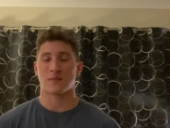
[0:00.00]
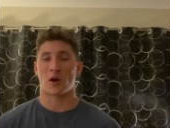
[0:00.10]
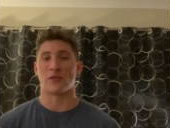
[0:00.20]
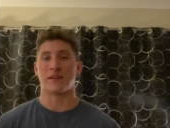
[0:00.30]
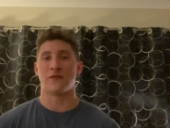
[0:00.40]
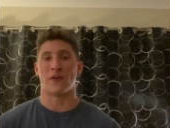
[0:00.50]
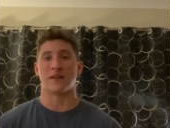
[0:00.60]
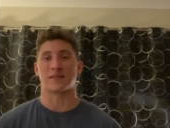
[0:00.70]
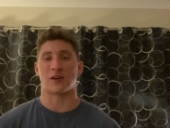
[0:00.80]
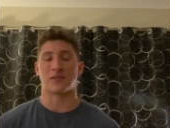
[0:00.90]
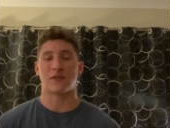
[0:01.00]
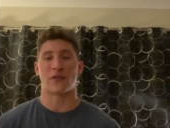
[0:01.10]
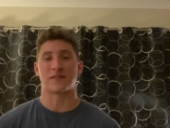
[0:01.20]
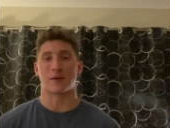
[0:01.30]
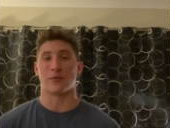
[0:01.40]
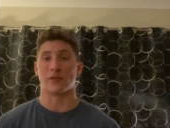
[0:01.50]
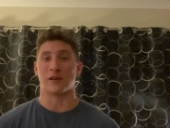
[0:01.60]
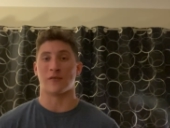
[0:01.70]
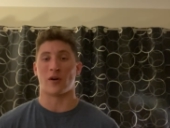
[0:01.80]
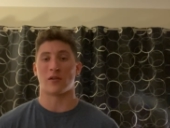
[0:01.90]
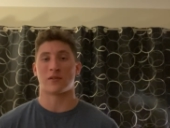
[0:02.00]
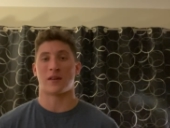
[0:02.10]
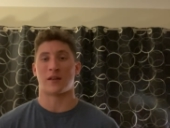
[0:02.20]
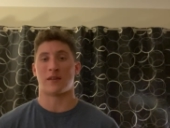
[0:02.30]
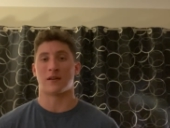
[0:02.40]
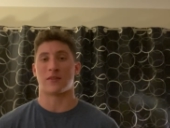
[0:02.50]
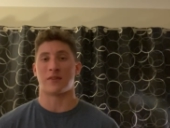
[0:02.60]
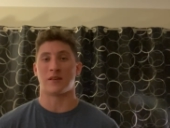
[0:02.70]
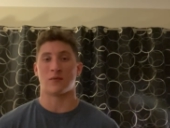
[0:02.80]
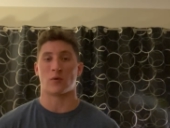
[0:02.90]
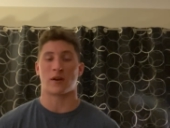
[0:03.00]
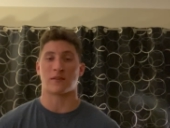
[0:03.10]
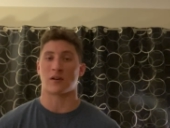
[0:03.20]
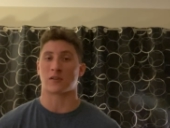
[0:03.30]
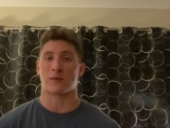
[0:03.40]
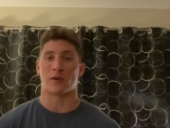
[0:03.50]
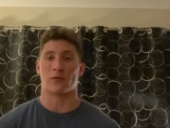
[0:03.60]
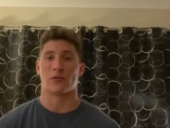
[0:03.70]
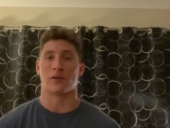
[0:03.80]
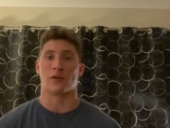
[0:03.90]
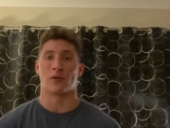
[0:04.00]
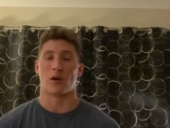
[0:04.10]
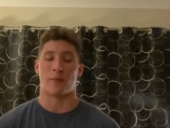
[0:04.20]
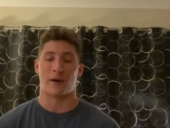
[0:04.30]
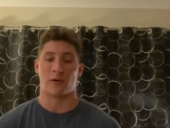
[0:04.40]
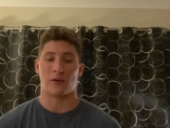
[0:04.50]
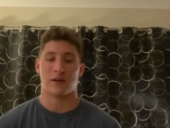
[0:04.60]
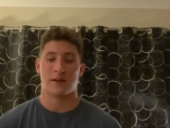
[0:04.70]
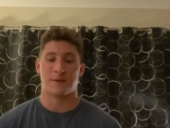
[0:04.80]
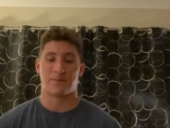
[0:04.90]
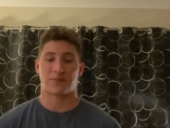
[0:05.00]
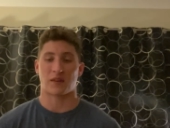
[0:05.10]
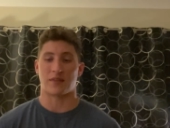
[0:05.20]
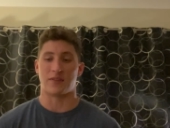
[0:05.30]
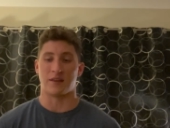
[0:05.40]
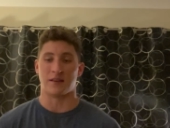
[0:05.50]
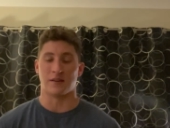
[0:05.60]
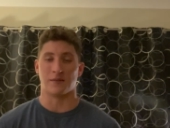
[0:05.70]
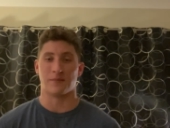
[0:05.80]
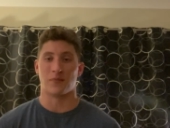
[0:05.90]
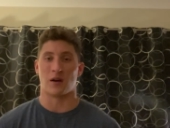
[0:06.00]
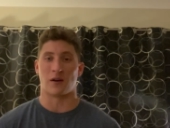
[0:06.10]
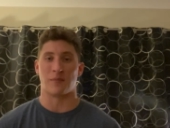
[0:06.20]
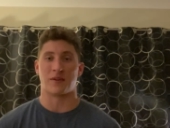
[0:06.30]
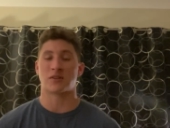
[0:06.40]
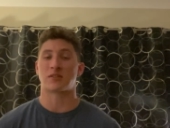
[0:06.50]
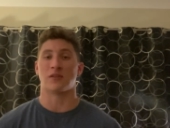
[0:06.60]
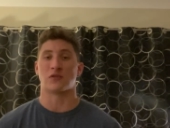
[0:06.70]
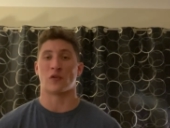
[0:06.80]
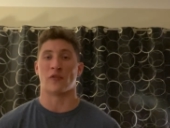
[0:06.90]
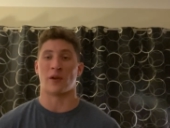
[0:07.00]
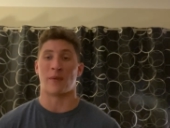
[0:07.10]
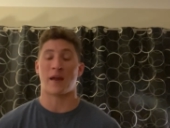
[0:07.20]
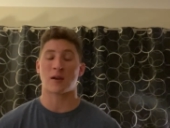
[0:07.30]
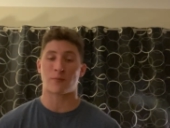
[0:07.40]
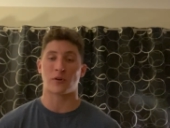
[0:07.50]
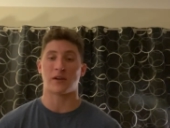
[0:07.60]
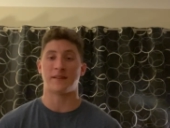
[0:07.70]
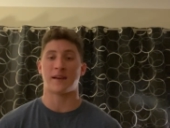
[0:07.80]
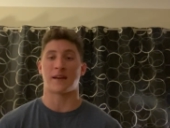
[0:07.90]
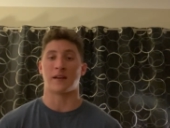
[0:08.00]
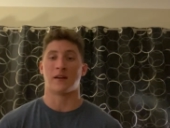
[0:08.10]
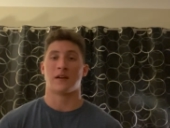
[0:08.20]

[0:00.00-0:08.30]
our defense, I believe, other than what I talked about earlier about the touchdowns over them, they had a pretty good day.